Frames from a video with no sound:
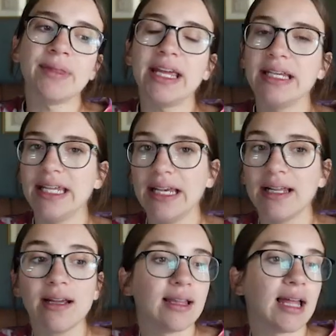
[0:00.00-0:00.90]
they need
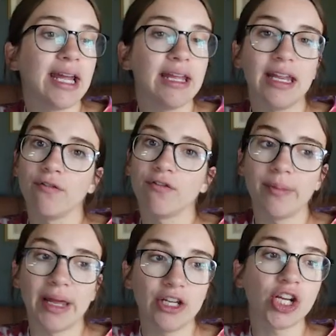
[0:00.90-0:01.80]
client
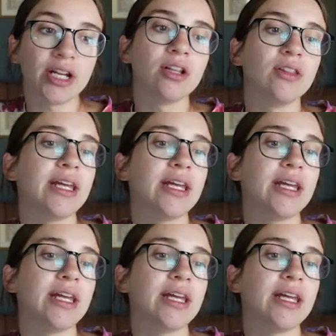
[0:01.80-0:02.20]
information, they